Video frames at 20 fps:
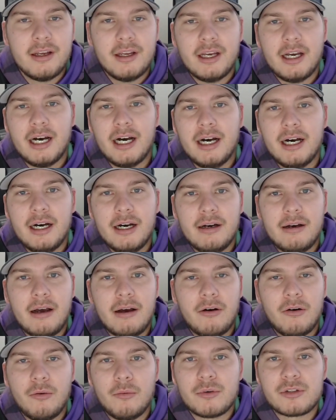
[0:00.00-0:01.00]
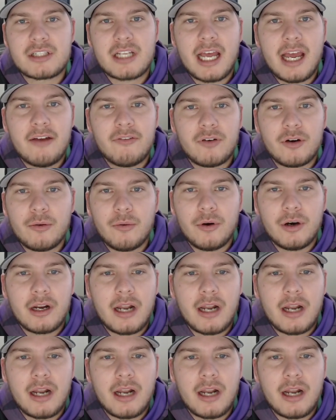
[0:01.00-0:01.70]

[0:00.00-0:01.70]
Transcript: Uh, almost everyone.